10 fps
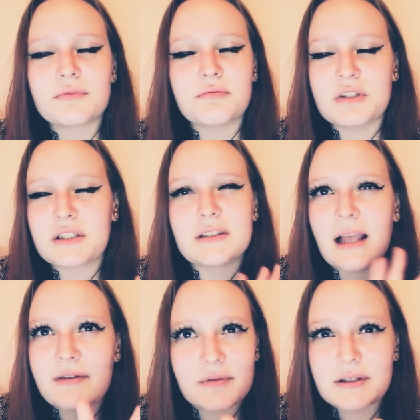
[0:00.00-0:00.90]
we just
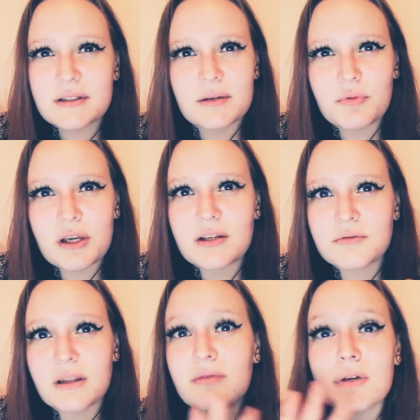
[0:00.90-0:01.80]
left and went to Subway because
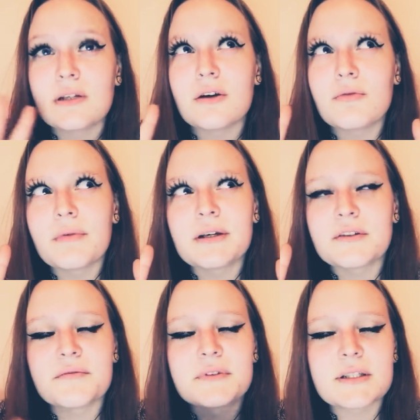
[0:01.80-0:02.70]
we're like, we know what we're
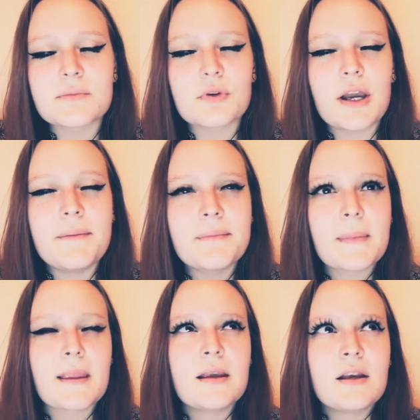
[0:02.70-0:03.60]
doing with Subway.
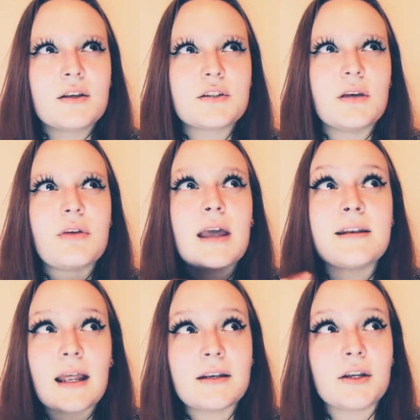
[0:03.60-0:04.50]
So yeah,
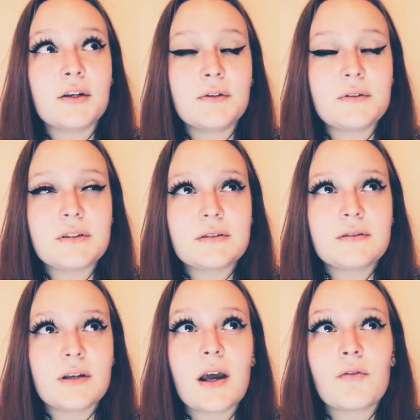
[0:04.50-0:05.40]
Nando's,
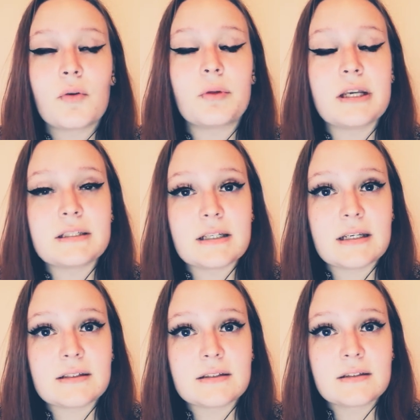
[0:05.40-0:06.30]
of all
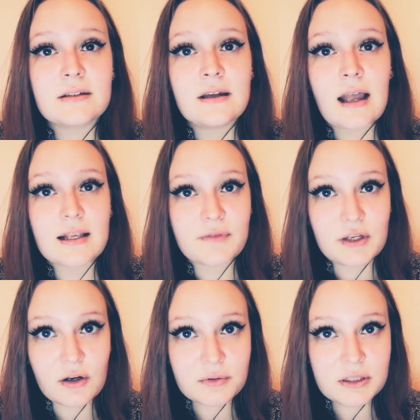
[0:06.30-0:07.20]
places, has
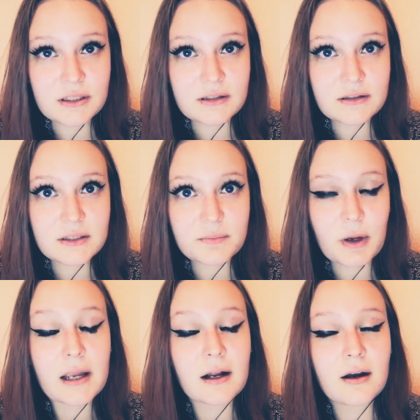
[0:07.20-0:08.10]
vegan options,
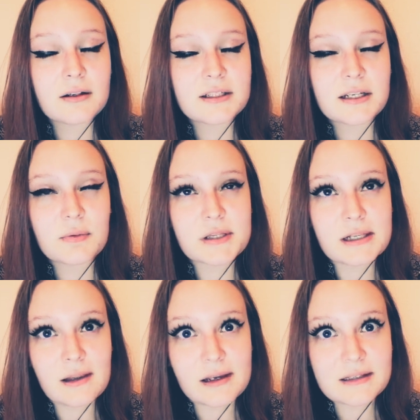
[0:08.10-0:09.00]
but I can't tell you what they're
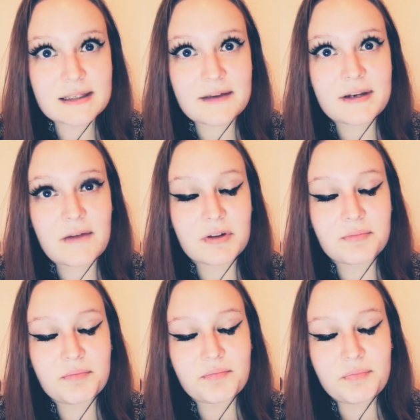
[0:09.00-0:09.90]
like because I've never
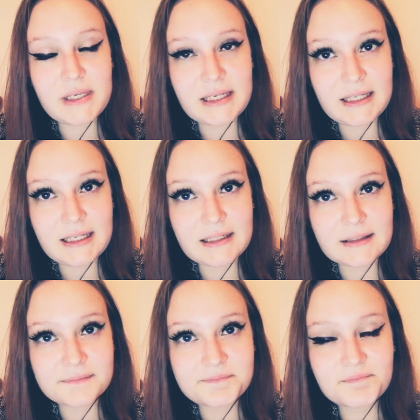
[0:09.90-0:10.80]
been.